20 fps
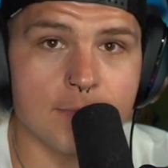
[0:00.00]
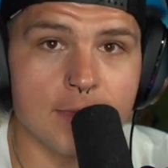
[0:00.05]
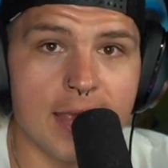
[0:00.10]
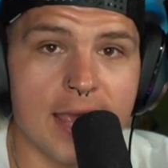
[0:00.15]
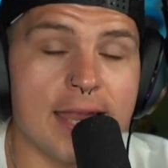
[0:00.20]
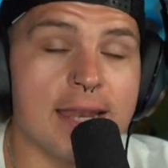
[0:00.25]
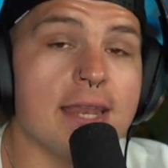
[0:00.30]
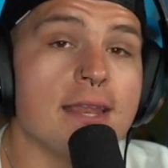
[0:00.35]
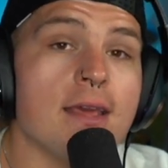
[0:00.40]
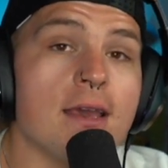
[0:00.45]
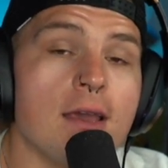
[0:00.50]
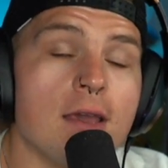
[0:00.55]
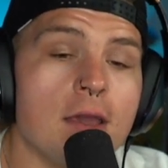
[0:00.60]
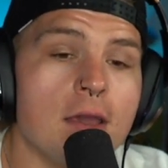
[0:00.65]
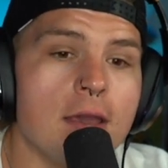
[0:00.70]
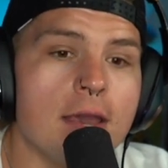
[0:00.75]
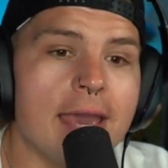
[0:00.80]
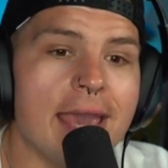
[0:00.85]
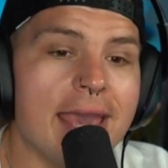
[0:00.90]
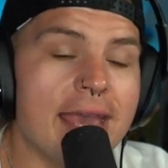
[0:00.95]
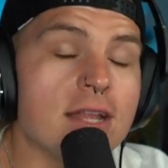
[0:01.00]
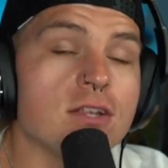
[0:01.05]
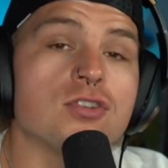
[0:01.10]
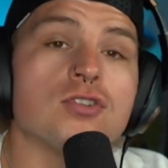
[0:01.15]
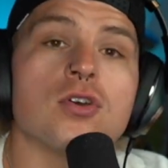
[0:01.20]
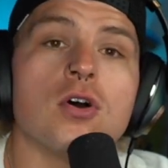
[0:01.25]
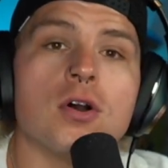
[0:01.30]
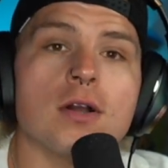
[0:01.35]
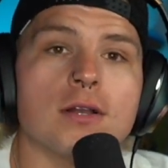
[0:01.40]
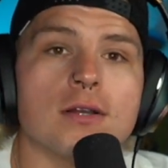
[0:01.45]
And it
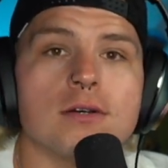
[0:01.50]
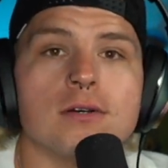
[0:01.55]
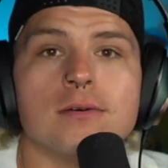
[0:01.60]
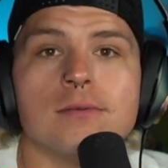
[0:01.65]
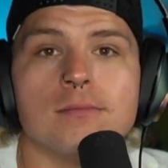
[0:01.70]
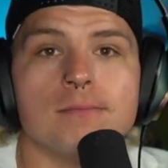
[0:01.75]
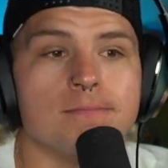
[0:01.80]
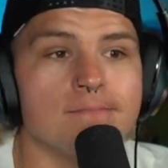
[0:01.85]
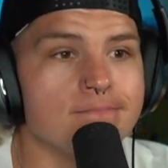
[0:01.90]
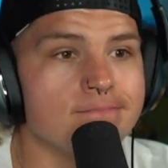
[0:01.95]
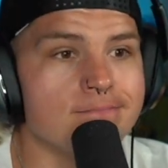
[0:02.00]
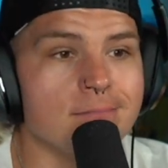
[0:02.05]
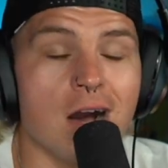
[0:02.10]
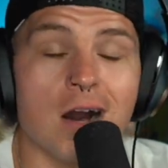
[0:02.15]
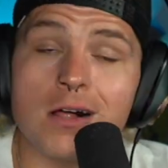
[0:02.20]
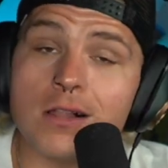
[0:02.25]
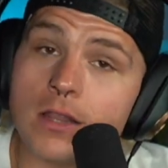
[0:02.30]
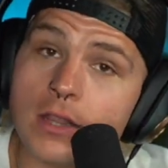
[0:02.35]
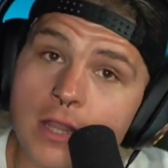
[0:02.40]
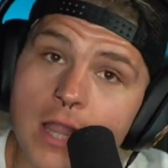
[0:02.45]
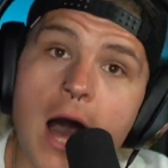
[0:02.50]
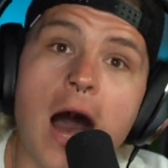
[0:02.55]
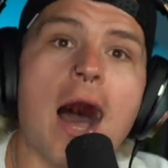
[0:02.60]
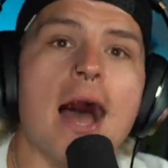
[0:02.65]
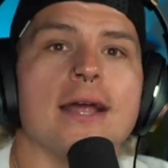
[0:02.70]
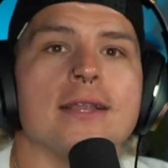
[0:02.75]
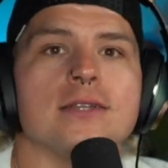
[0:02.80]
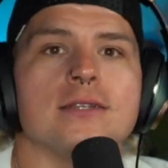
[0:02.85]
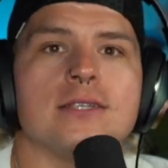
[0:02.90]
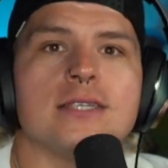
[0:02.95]
took a
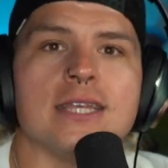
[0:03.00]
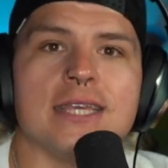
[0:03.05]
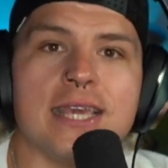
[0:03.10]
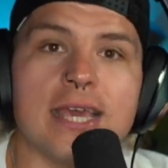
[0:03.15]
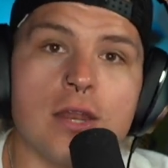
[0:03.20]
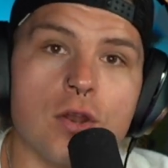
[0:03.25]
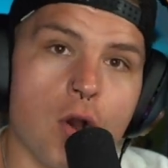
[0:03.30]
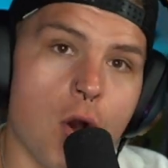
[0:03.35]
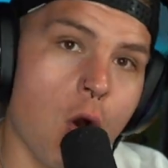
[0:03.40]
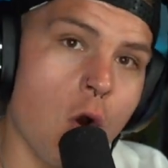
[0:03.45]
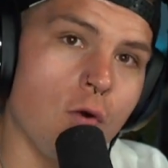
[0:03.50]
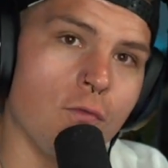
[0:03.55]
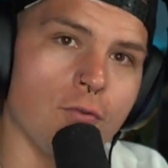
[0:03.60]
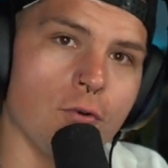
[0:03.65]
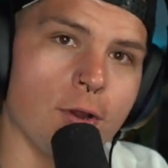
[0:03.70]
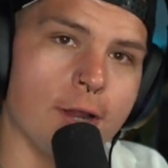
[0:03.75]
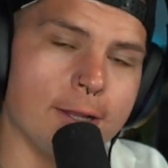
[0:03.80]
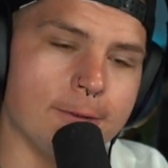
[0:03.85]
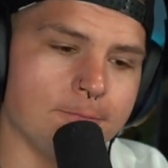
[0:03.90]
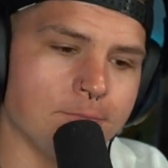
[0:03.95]
lot to get over it.